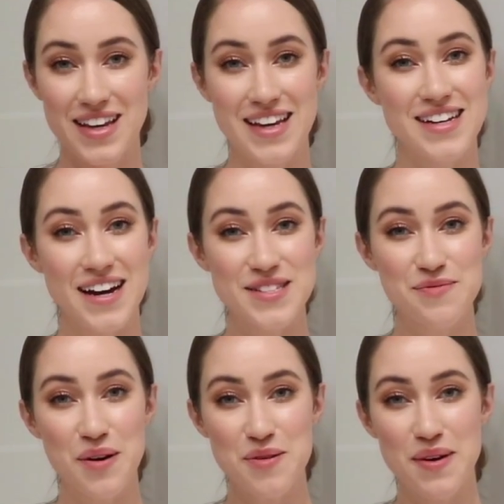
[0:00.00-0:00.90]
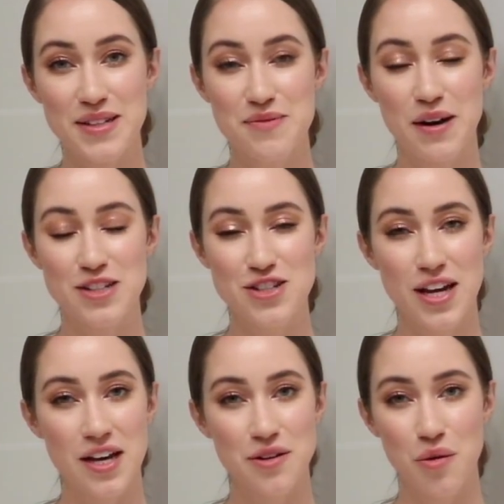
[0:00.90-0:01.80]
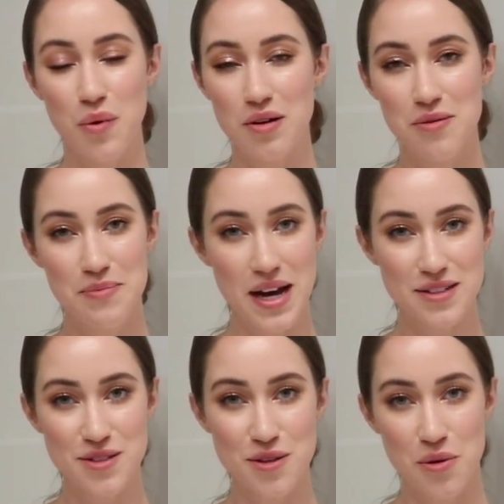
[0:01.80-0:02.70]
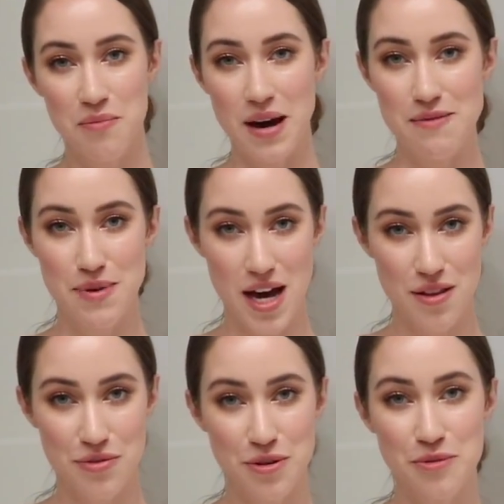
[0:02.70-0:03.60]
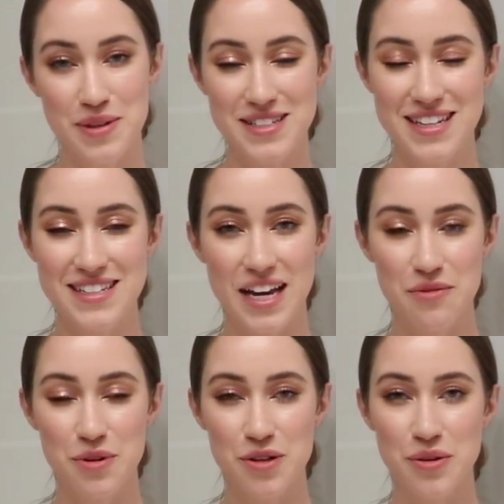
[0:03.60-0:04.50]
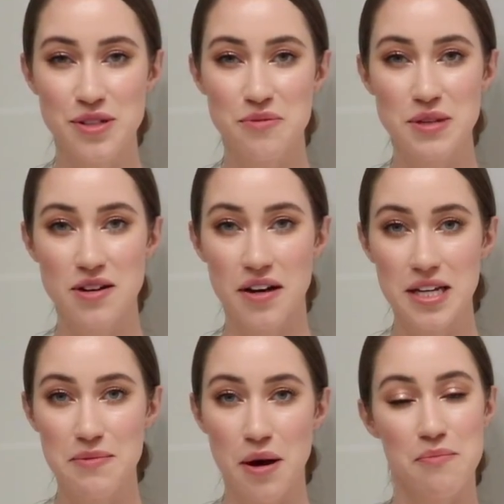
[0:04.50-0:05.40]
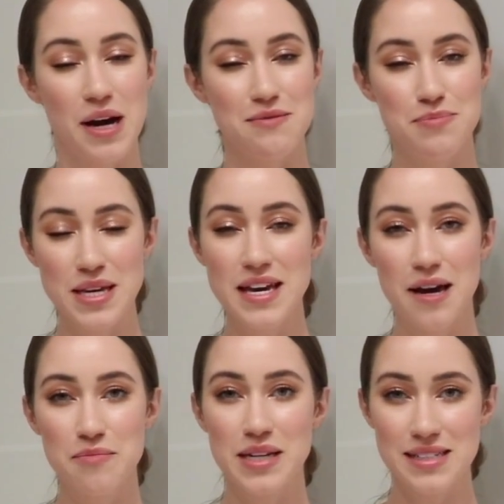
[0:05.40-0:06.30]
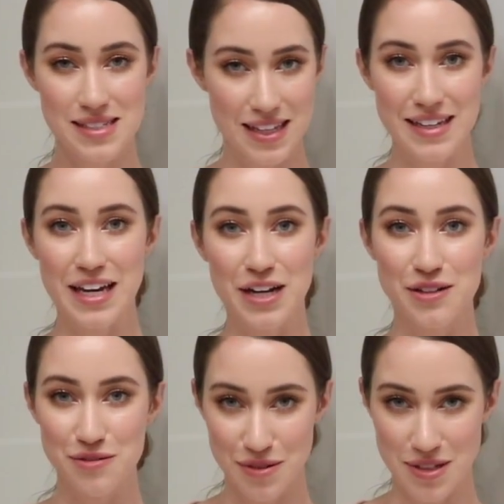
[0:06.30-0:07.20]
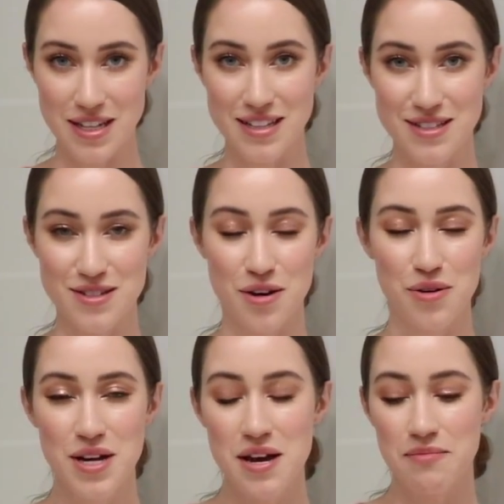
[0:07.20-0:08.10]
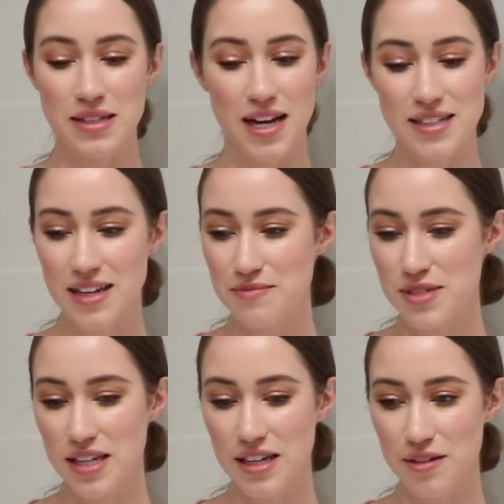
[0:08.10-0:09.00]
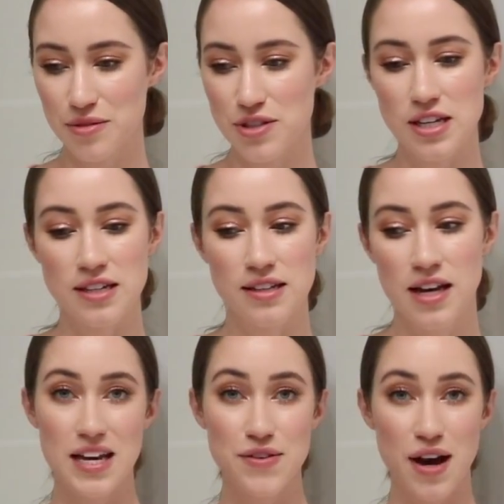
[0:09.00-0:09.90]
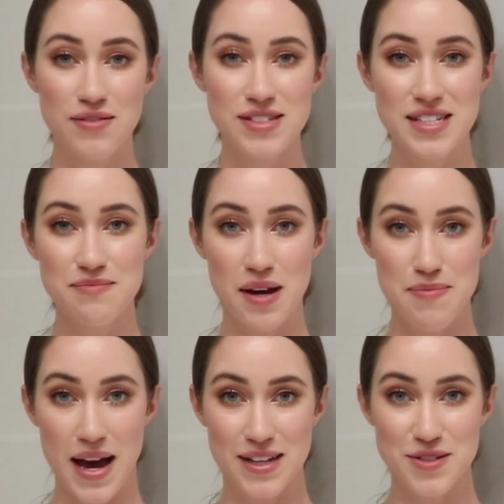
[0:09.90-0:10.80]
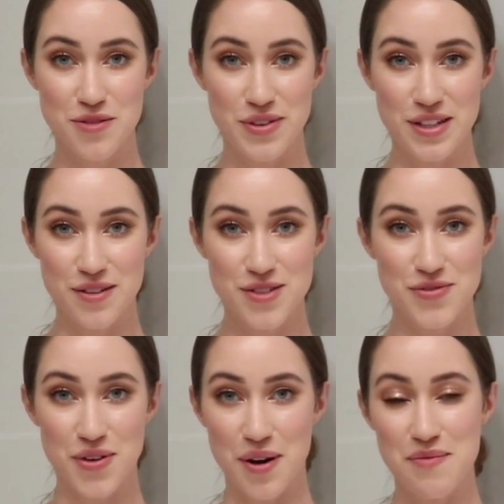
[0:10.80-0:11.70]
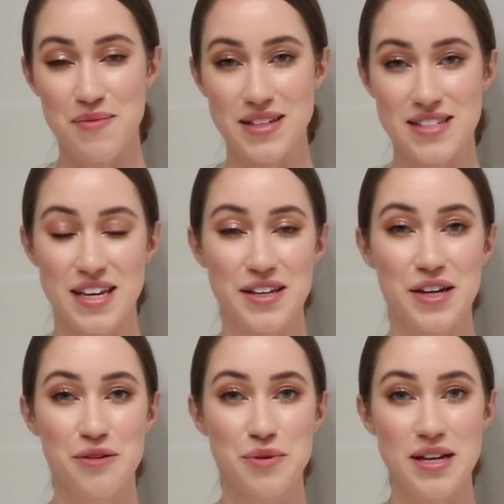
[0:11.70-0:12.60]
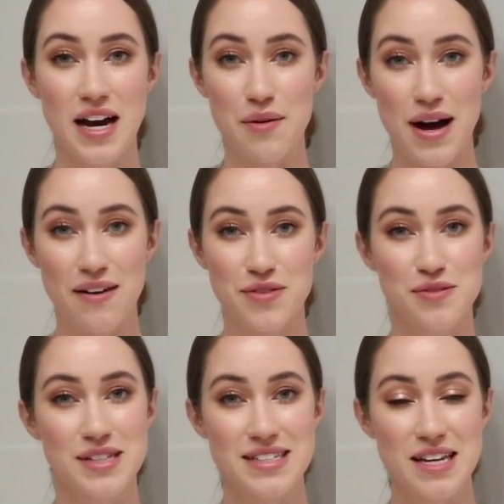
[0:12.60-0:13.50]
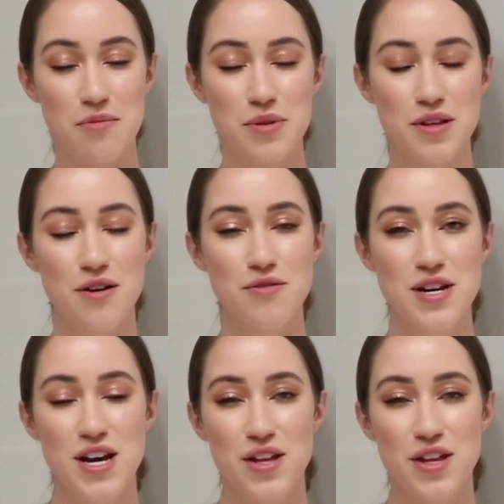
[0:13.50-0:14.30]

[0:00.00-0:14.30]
Hey guys and welcome back to my channel. Welcome back to my bathroom. Tonight we're going to be talking about my PM skincare routine. So my nighttime skincare routine. If you haven't seen my past two videos from my skincare week, I will have those linked down below.